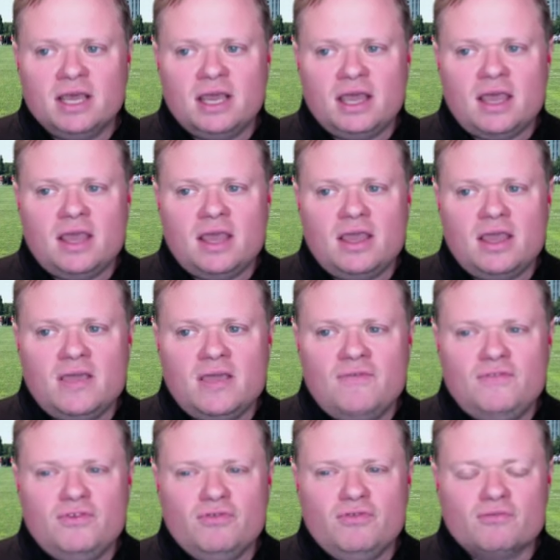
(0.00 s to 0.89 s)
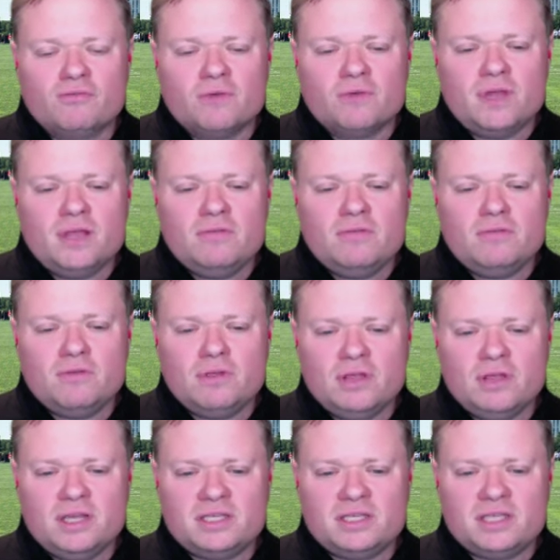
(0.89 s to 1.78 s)
if you read through the
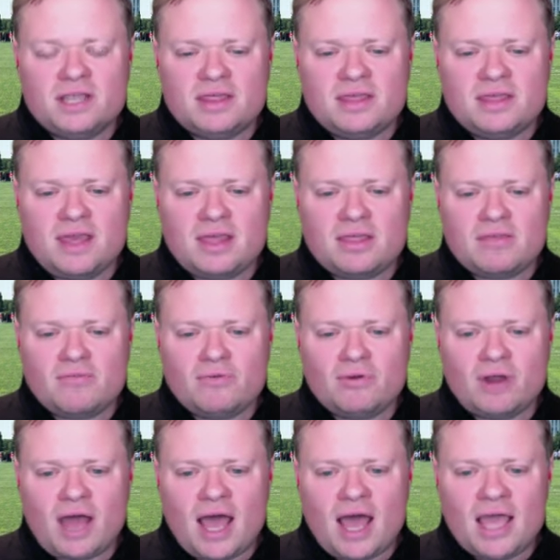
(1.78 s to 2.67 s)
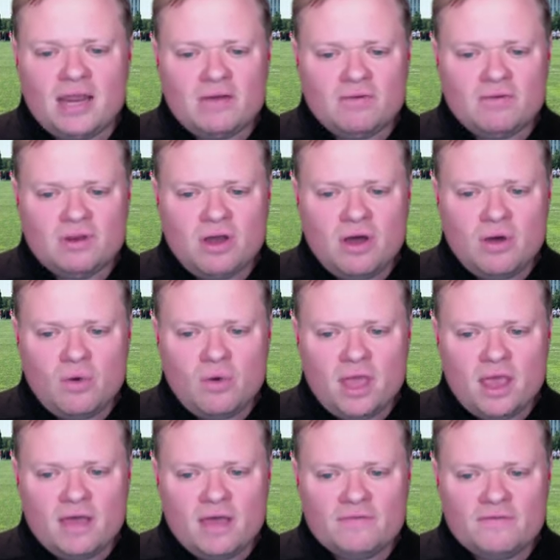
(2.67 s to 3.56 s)
list and think through it, I don't know
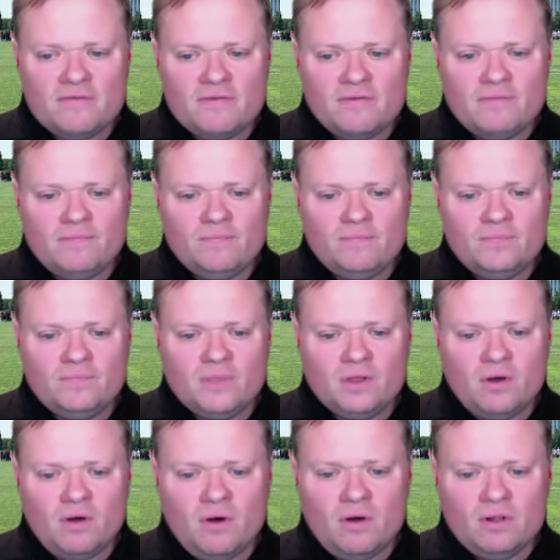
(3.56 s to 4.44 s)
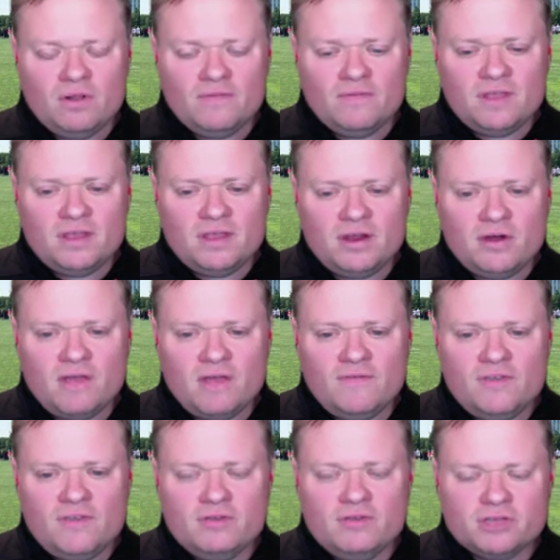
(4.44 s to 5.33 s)
if
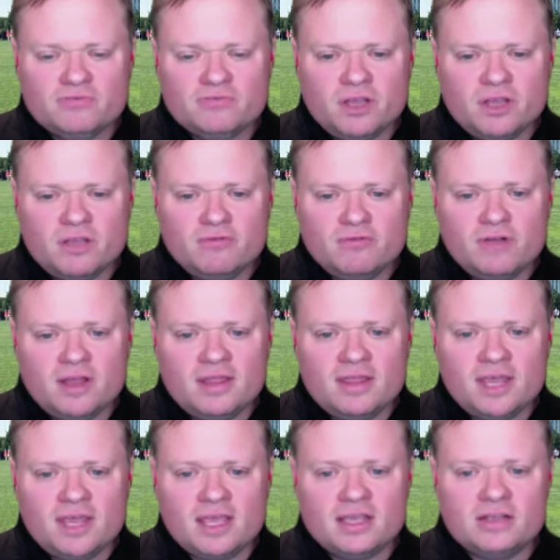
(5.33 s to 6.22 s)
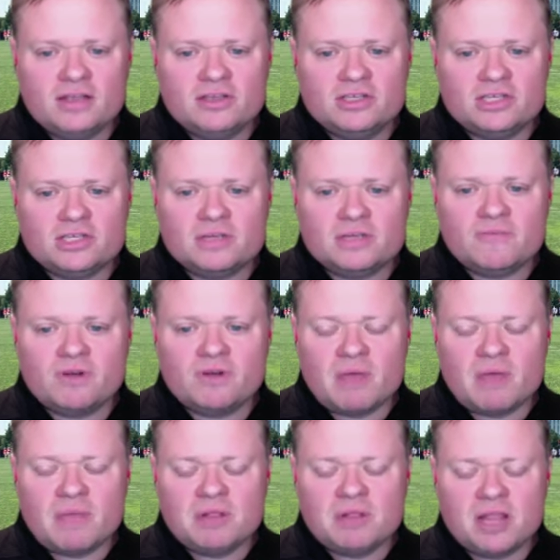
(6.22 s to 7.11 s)
if you just read through and think just from
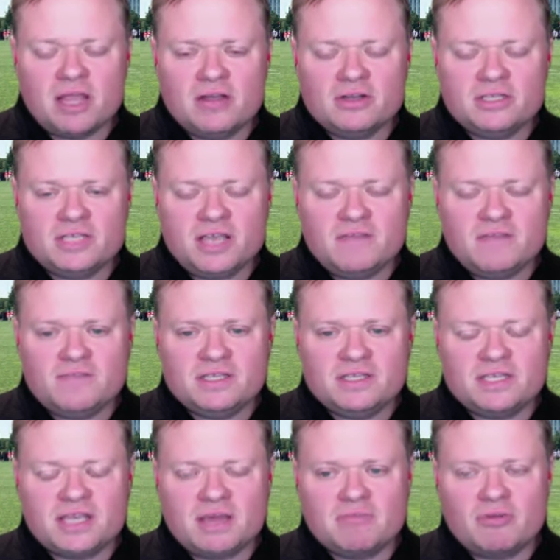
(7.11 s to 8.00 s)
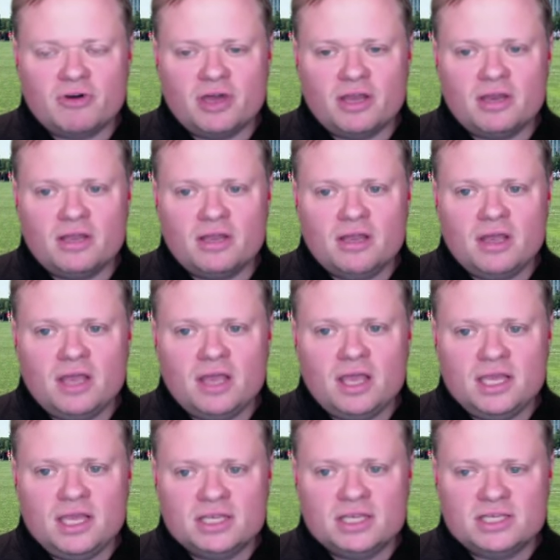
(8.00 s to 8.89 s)
a player safety standpoint,
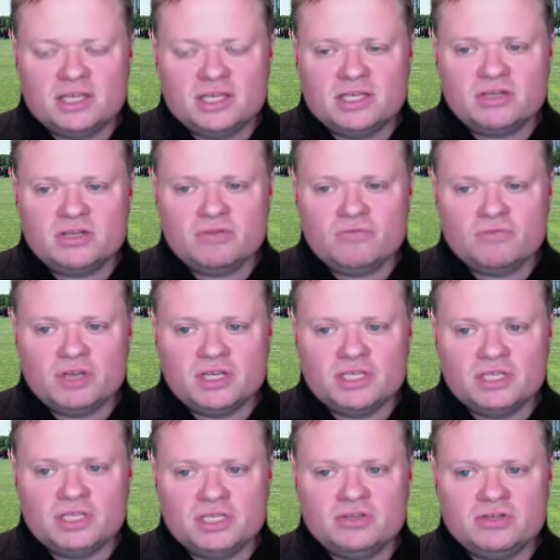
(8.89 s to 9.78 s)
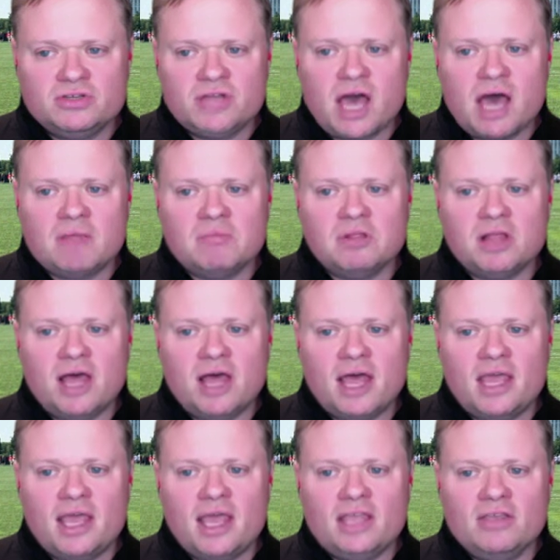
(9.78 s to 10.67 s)
is this a reason to not
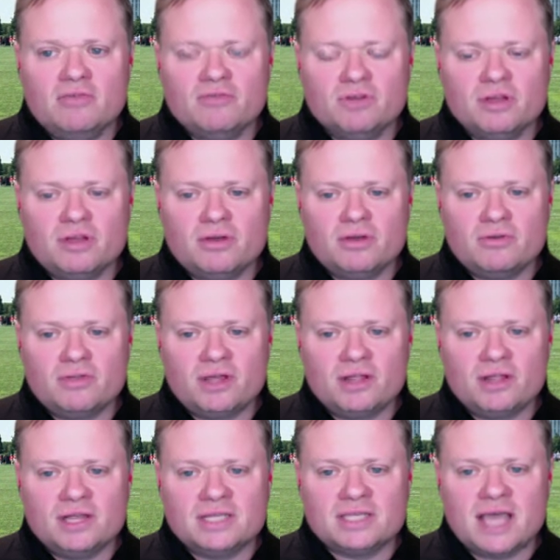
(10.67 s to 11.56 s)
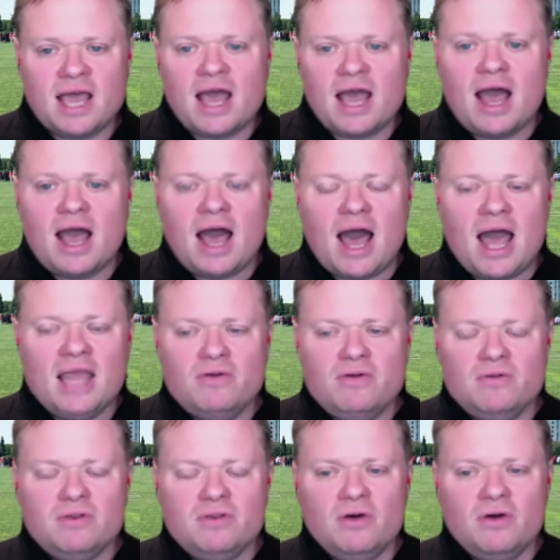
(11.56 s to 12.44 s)
play? And you really go through that list. I
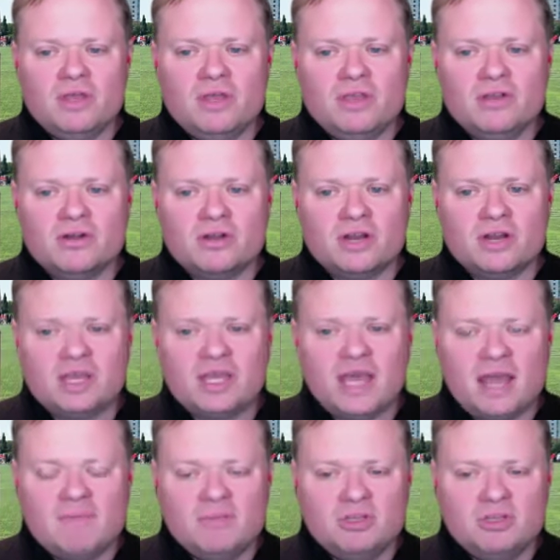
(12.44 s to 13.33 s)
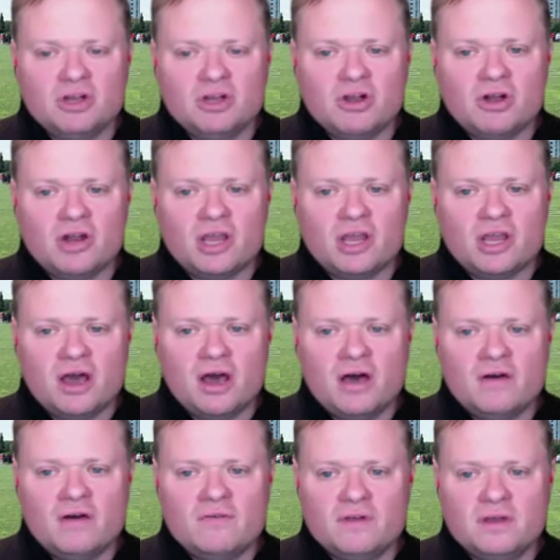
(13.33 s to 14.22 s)
don't know that you're going to get a majority
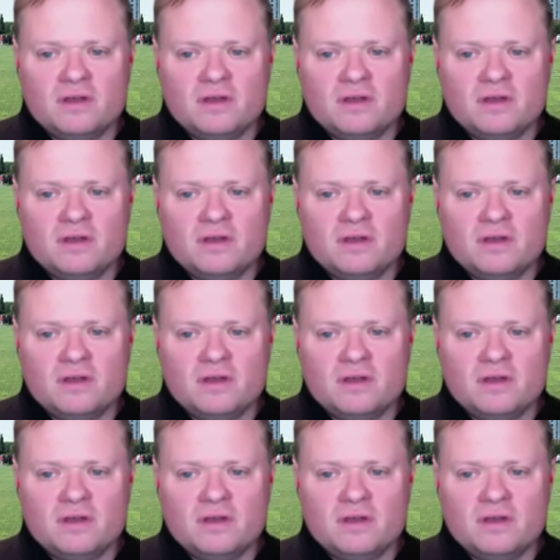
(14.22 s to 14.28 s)
of,